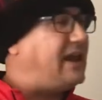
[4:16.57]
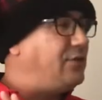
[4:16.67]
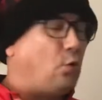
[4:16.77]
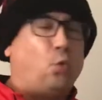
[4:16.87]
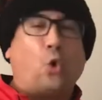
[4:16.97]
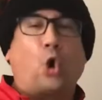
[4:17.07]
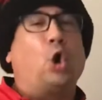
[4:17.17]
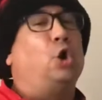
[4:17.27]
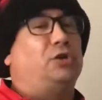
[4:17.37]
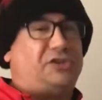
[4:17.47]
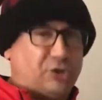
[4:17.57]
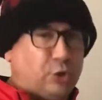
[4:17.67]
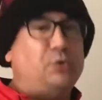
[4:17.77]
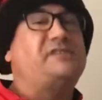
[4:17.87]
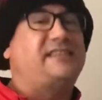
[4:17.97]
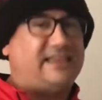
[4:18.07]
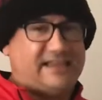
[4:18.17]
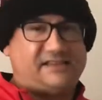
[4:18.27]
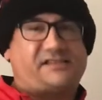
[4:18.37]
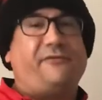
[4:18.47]
in the world use
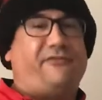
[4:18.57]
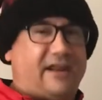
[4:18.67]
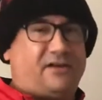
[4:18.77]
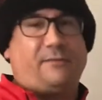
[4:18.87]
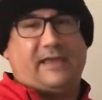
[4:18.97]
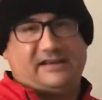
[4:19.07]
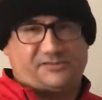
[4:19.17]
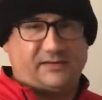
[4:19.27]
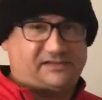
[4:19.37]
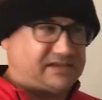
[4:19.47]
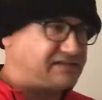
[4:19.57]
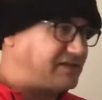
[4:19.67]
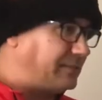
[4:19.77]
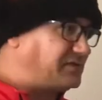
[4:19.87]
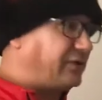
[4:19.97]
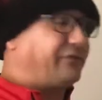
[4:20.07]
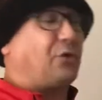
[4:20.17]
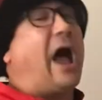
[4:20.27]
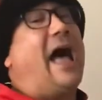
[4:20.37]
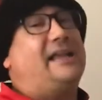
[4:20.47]
these vendor management systems. So
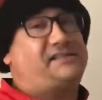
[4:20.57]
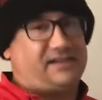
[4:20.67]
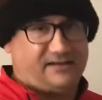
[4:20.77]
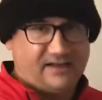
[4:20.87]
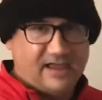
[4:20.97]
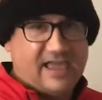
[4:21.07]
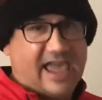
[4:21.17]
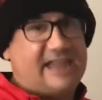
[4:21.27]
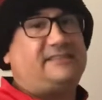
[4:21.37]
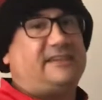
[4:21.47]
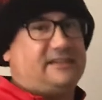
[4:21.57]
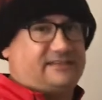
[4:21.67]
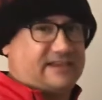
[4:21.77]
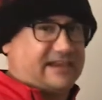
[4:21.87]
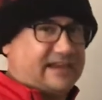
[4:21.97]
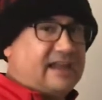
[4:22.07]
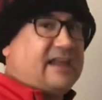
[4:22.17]
Verizon, AT&T.